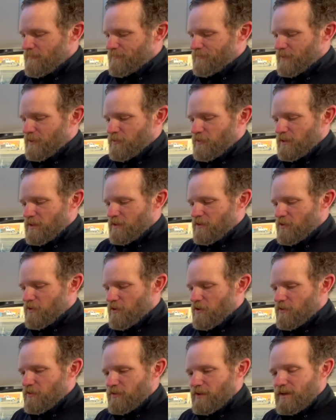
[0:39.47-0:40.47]
credit
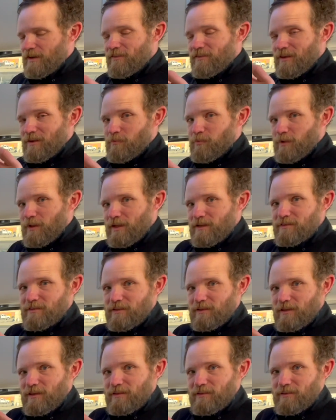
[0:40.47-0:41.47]
card or anything plastic
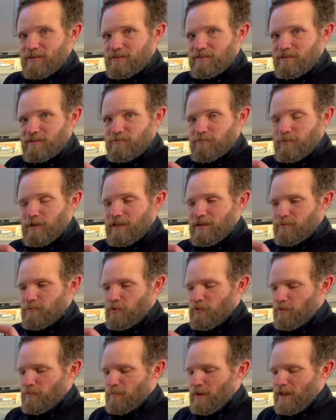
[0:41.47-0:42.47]
like this that's bendable
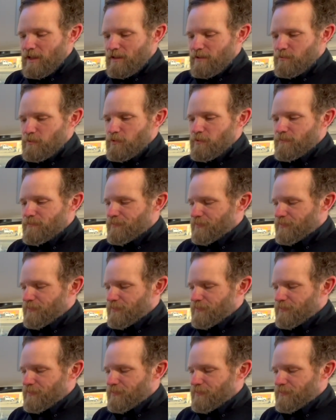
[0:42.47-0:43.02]
and malleable,